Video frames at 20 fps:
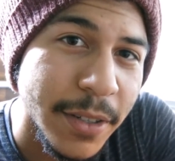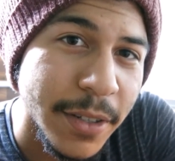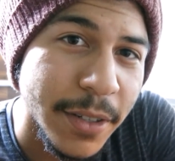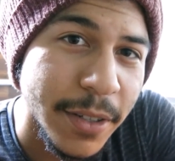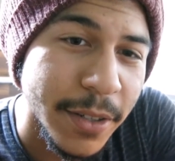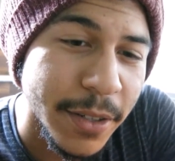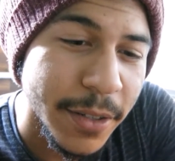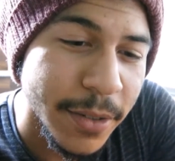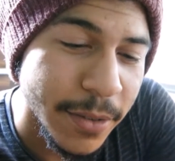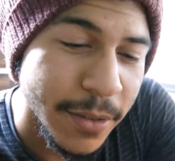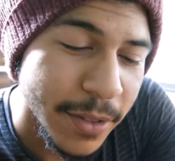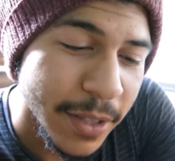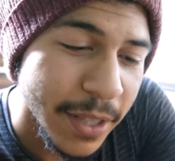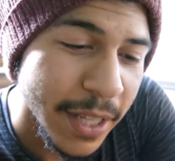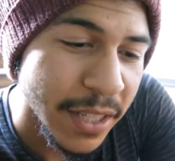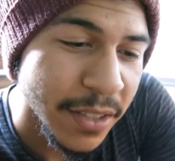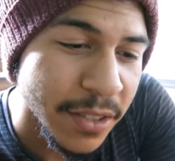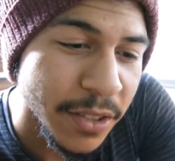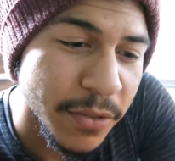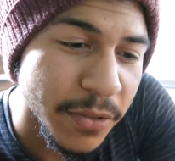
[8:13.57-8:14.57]
You know,
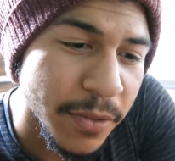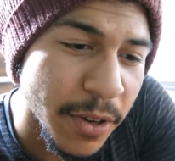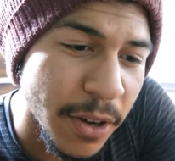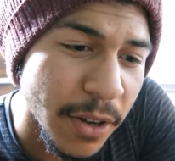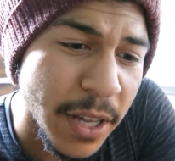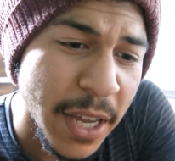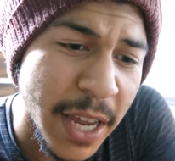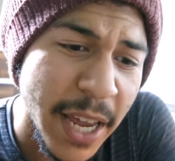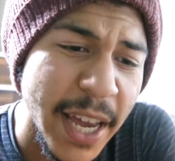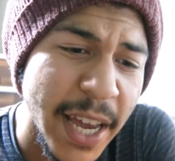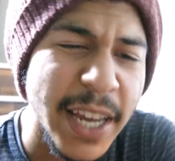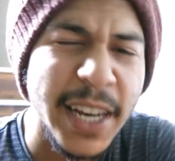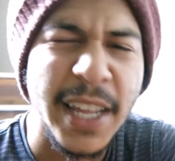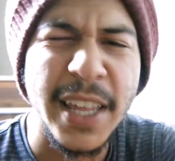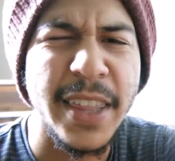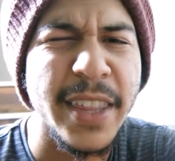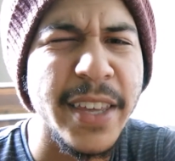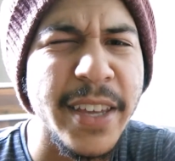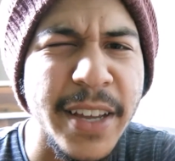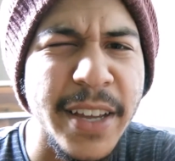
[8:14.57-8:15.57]
that's your fault. And I
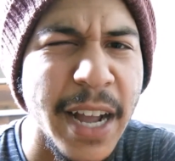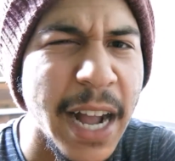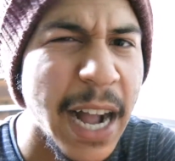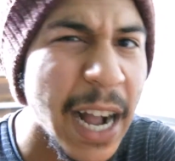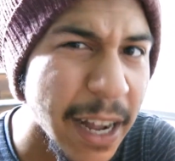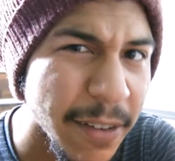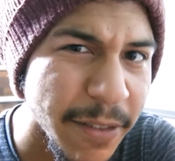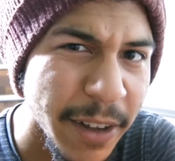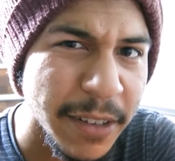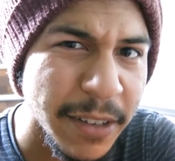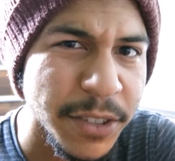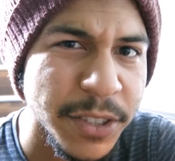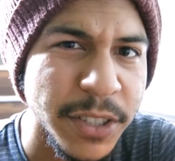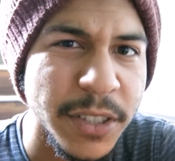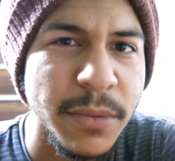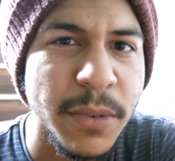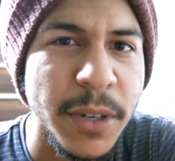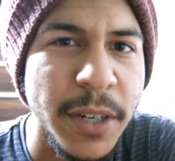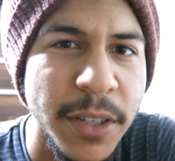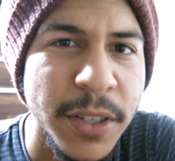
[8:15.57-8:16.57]
think I've obviously
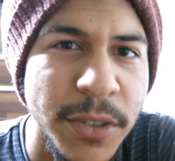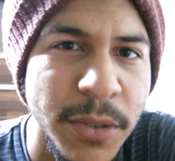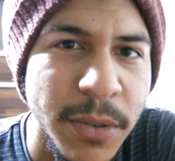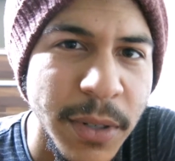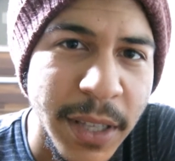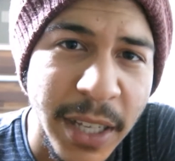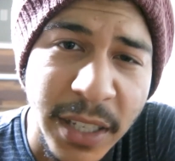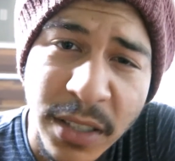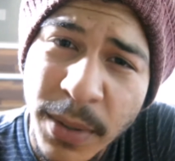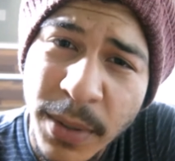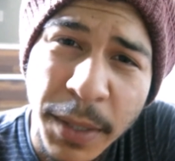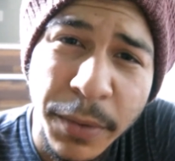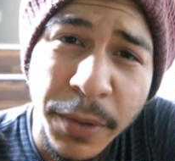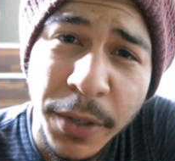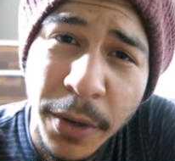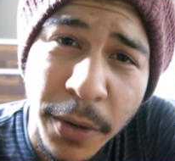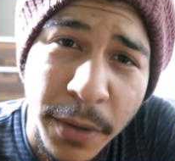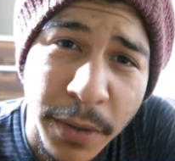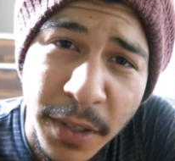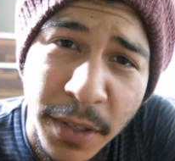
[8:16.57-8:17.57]
run into it. That's why I
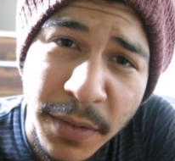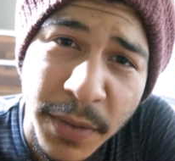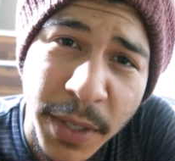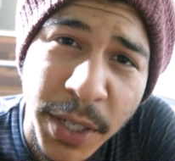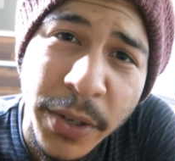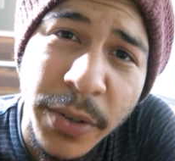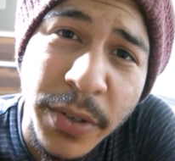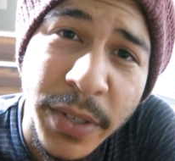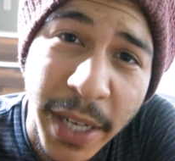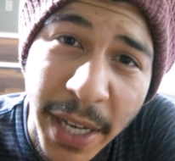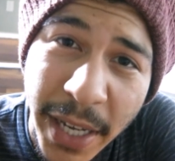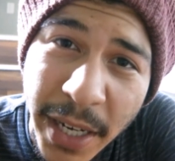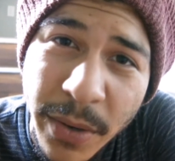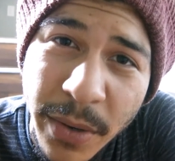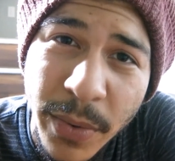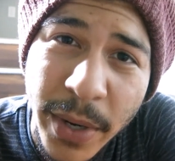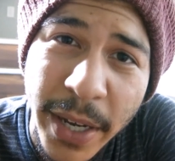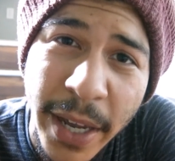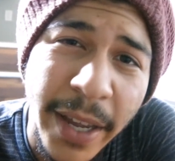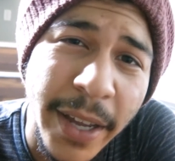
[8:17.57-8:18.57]
record these videos
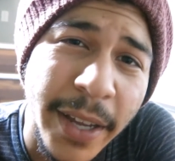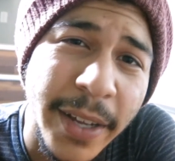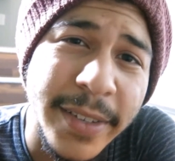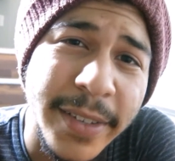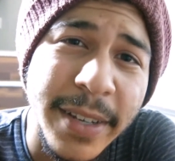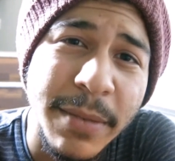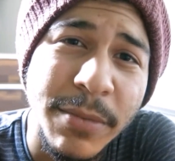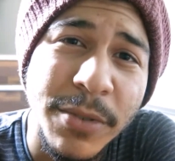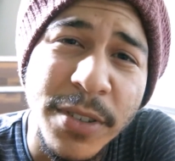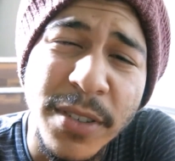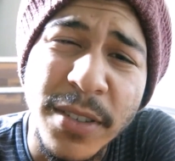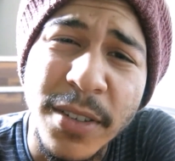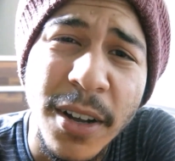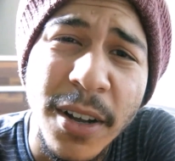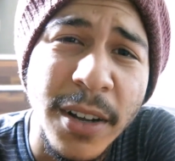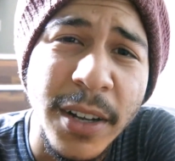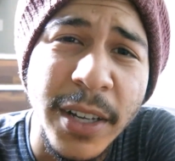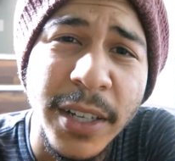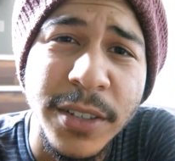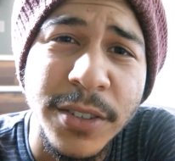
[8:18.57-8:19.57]
anyway, because I'm just
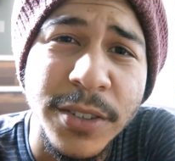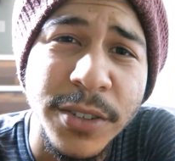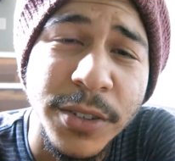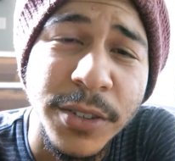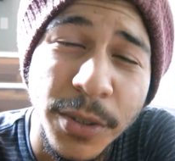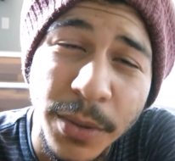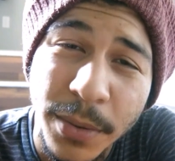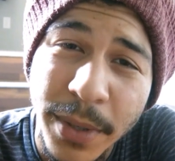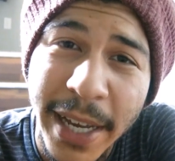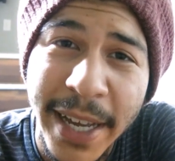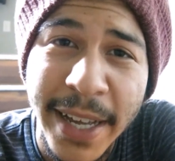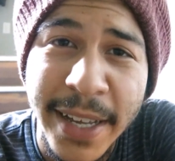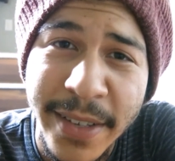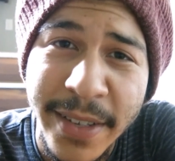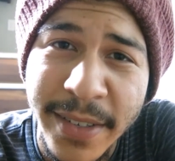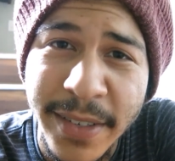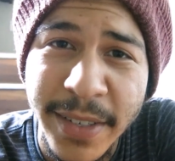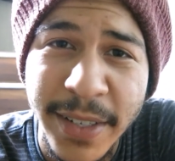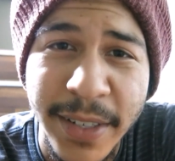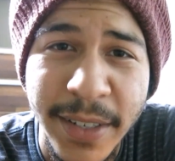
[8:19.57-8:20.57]
talking to you
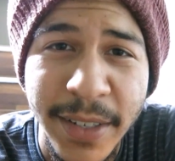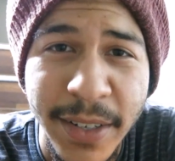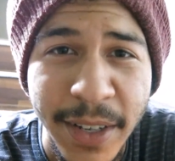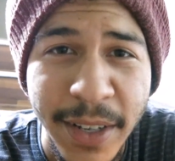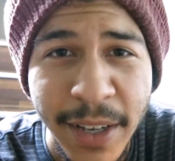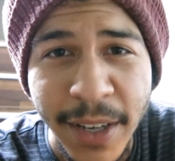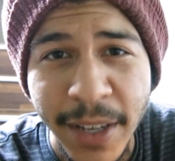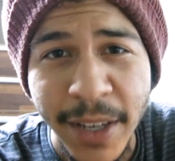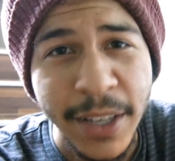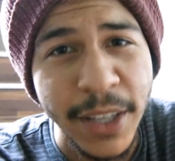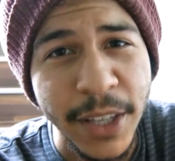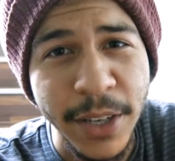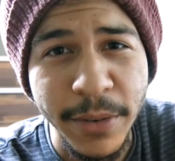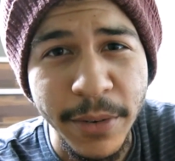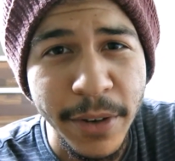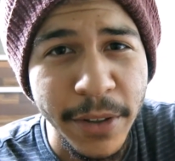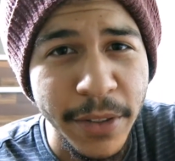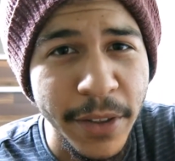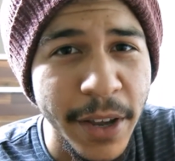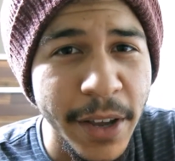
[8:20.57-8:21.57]
guys and
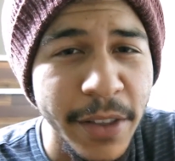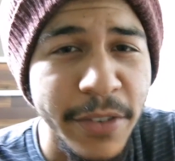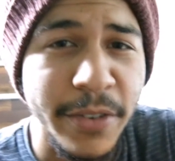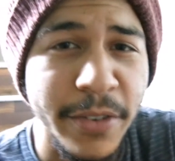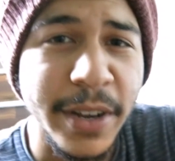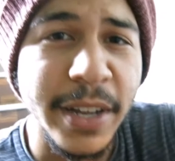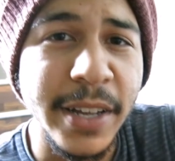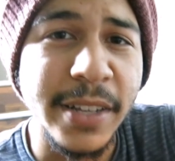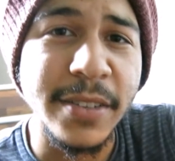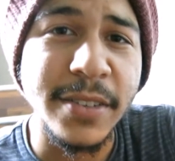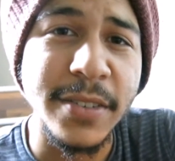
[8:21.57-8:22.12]
you're on the other end.